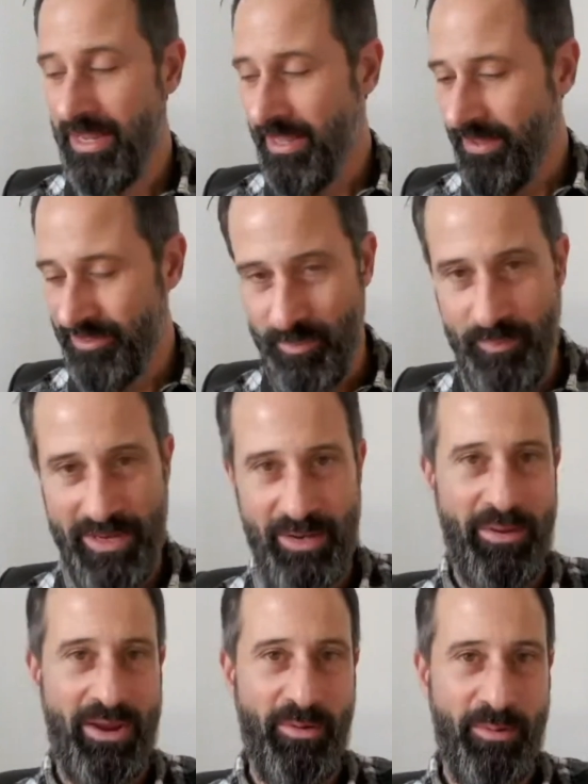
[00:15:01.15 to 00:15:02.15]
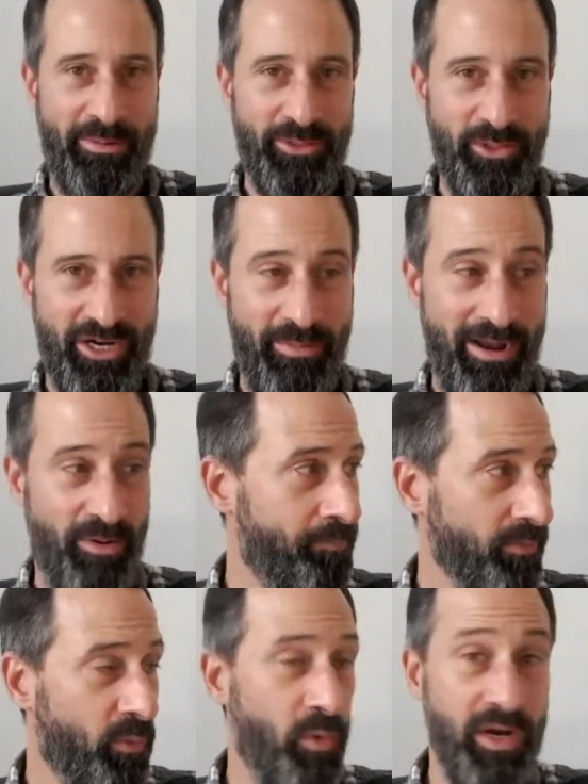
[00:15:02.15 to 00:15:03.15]
there's a big bit where people talk about,
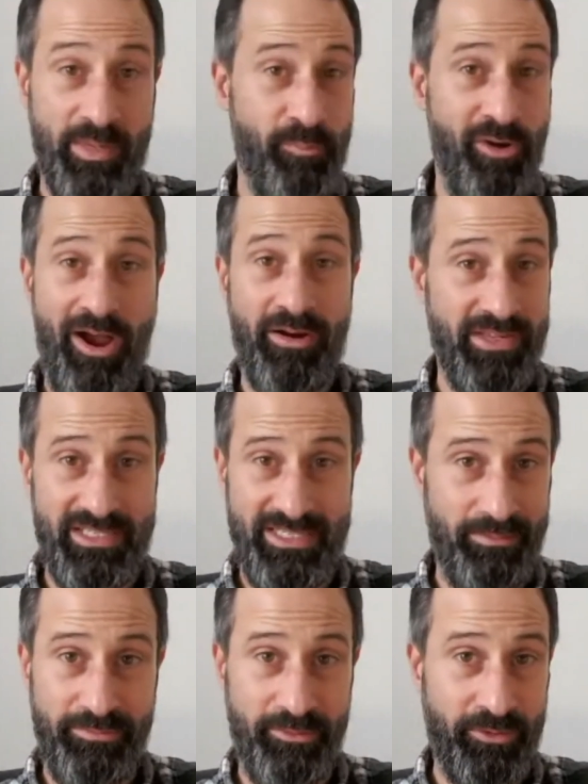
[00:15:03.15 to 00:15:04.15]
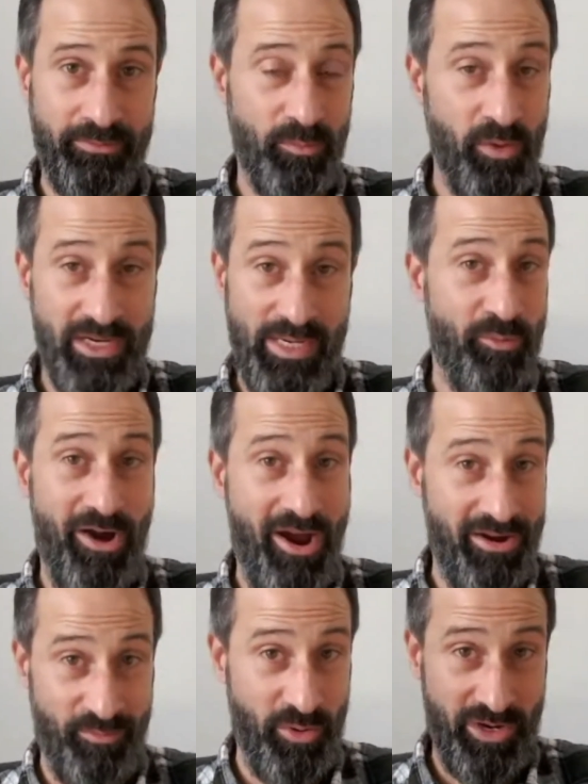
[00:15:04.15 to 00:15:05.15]
what are you proud of this team for? What are you proud
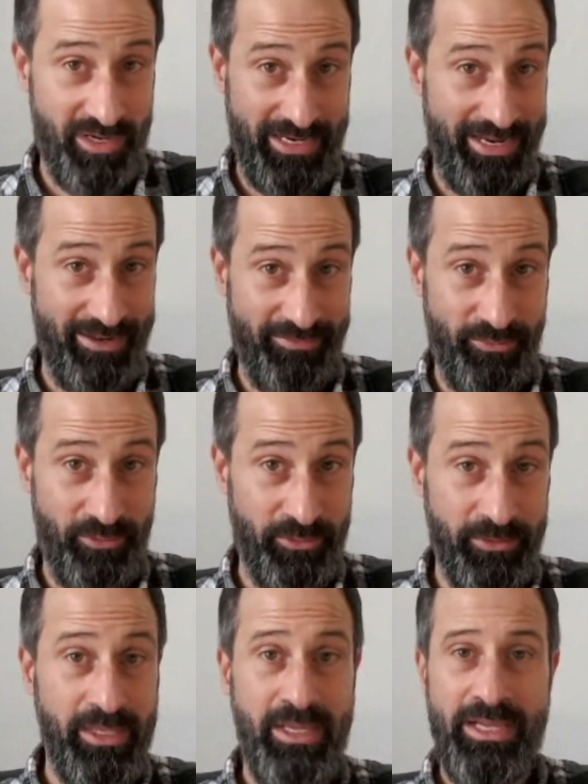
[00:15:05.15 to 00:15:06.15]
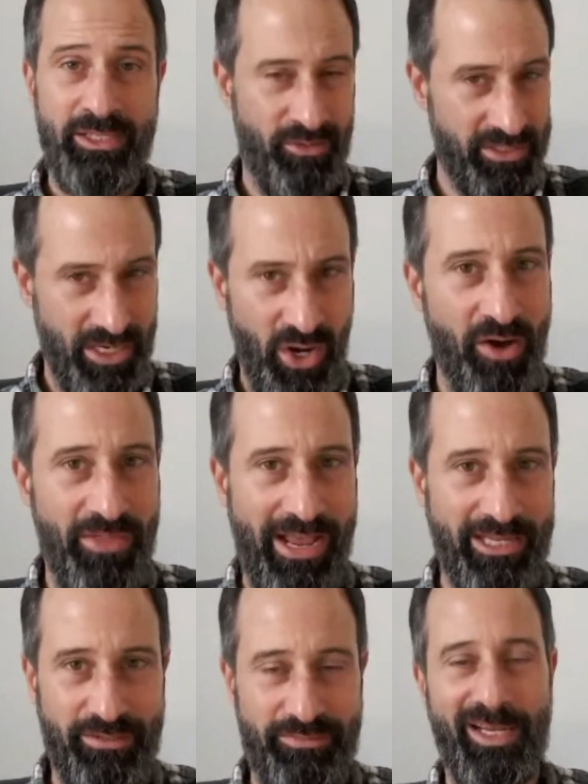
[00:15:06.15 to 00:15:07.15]
of working here for? So there's a lot of
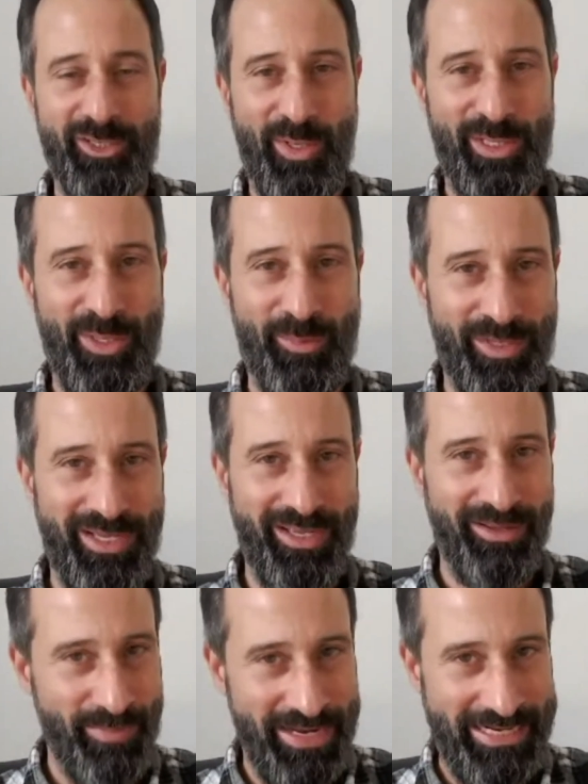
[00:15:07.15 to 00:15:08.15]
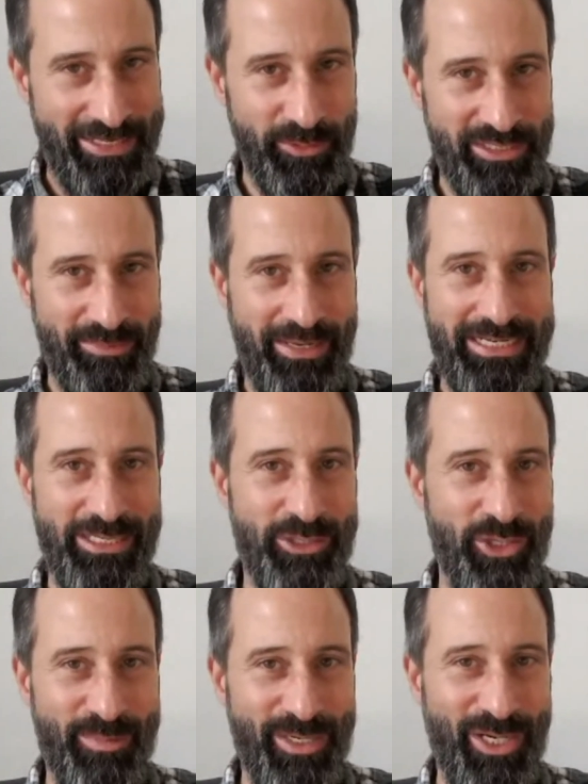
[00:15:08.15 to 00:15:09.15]
that stuff. So I don't want to make it all seem like it's
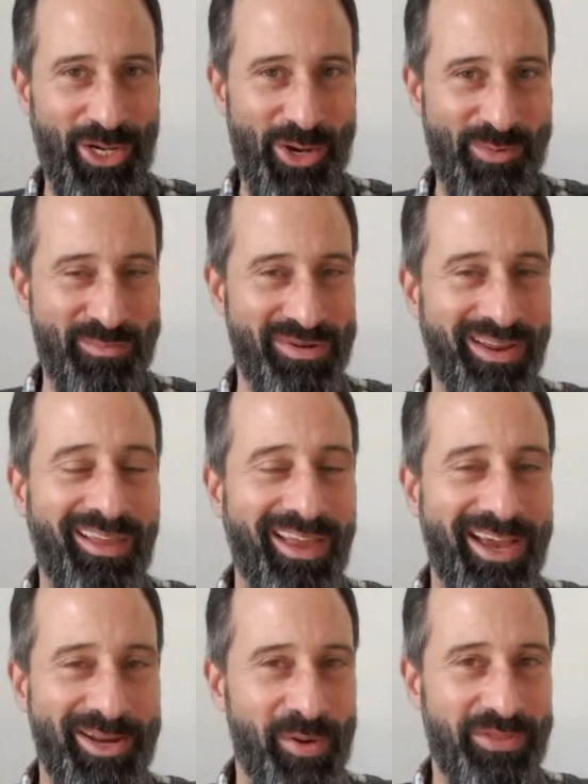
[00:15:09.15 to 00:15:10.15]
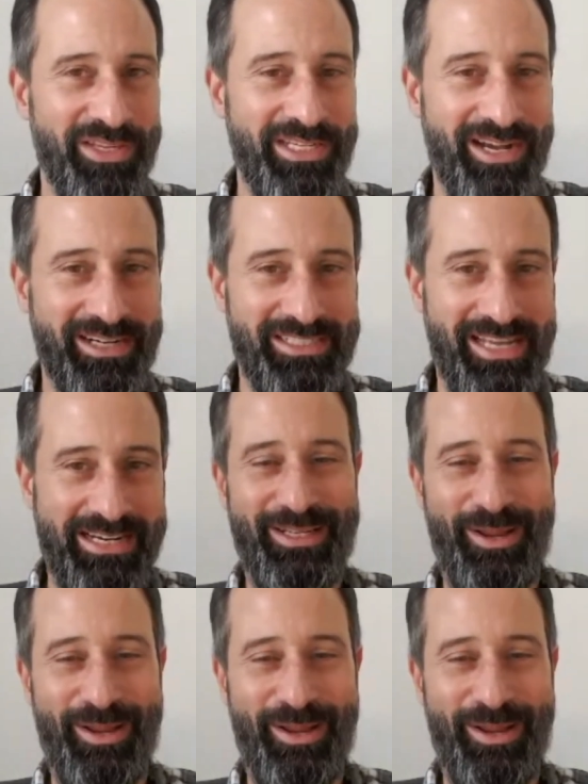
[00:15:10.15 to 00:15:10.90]
doom and gloom and only the dark side.